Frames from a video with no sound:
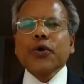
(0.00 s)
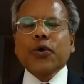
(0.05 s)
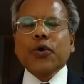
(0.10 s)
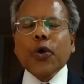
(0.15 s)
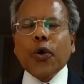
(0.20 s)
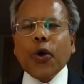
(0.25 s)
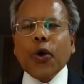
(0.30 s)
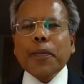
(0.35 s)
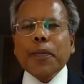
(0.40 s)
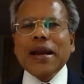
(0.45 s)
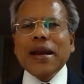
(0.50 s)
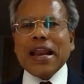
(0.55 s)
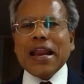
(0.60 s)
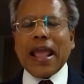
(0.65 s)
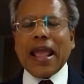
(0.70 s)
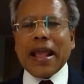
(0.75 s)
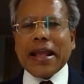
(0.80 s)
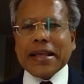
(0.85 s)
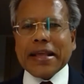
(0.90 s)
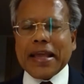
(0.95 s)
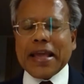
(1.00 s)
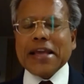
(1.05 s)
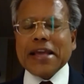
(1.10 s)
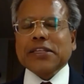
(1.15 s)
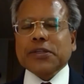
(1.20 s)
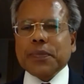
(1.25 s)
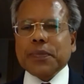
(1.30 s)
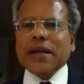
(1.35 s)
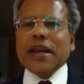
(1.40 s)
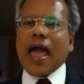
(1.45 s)
global
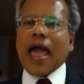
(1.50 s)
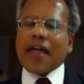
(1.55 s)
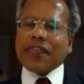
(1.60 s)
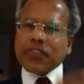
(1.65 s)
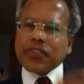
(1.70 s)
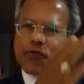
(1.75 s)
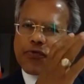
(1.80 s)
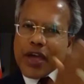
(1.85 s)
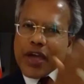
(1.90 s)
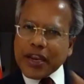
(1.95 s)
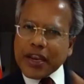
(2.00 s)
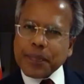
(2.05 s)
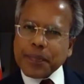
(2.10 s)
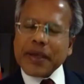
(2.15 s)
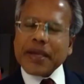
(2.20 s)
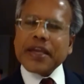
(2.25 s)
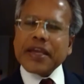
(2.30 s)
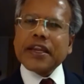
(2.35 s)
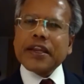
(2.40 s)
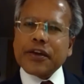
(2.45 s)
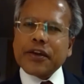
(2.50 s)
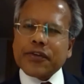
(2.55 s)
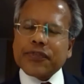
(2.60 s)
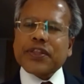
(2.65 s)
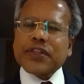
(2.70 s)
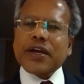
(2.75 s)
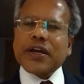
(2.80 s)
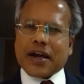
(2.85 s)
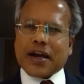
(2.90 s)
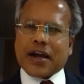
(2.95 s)
engagement at the very beginning
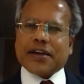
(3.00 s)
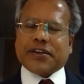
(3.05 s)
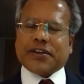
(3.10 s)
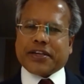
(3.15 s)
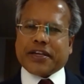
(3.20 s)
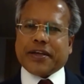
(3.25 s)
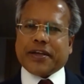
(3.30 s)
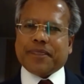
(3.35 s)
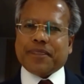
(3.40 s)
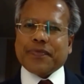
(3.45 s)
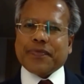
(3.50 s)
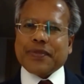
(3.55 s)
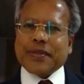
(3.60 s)
of the country.